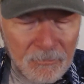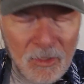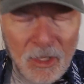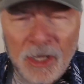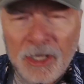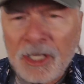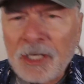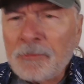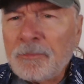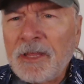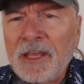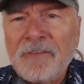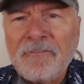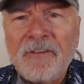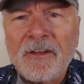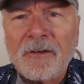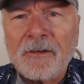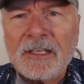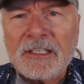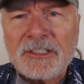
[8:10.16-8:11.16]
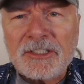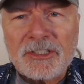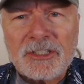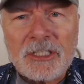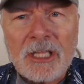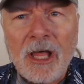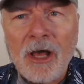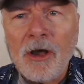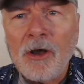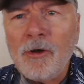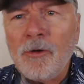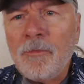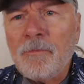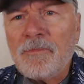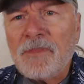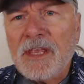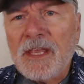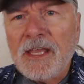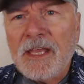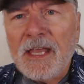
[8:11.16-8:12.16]
I'm going to play it very slow,
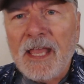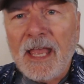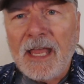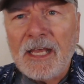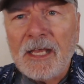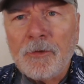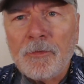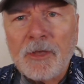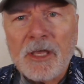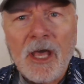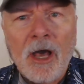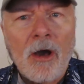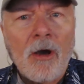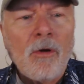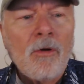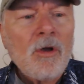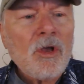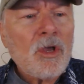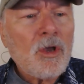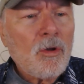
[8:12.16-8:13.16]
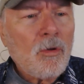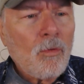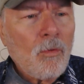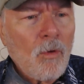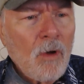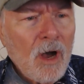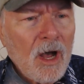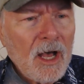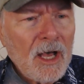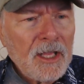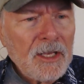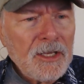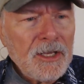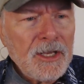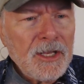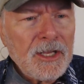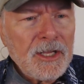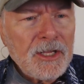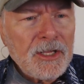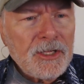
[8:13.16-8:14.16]
and here we go.
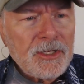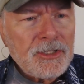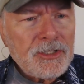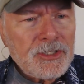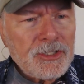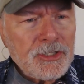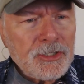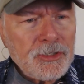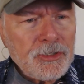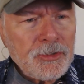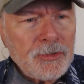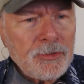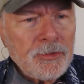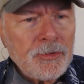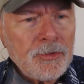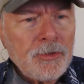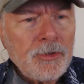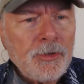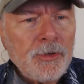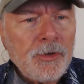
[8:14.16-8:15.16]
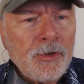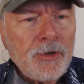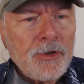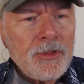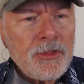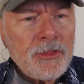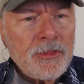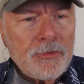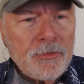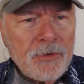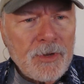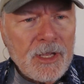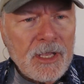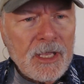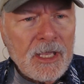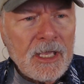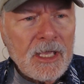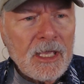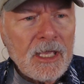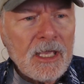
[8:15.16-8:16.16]
1, 2,
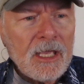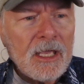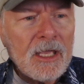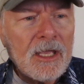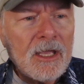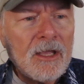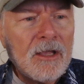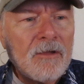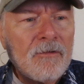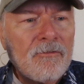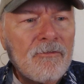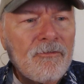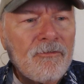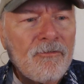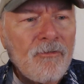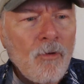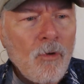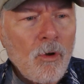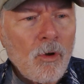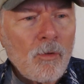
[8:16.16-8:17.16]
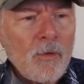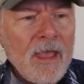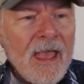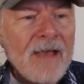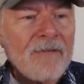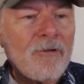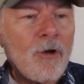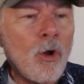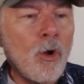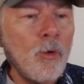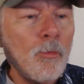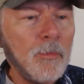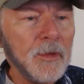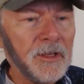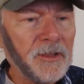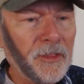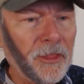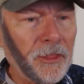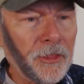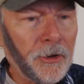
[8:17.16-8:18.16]
3, 4. We have
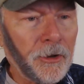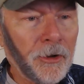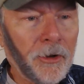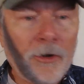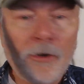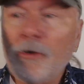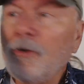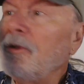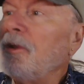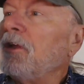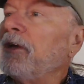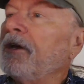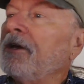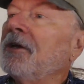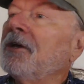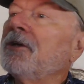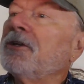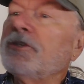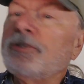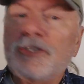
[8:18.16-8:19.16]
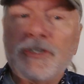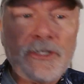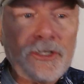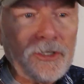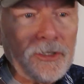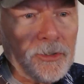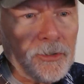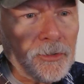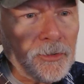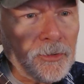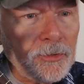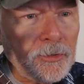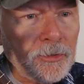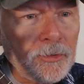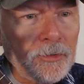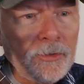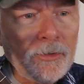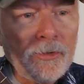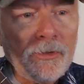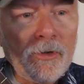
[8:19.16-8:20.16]
open third,
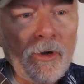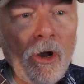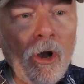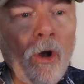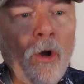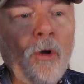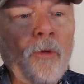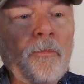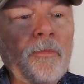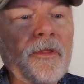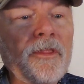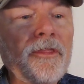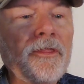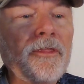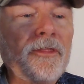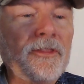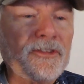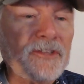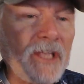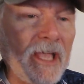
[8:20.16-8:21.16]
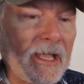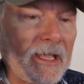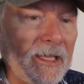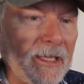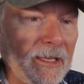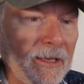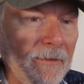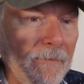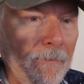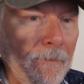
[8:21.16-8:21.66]
2, open second,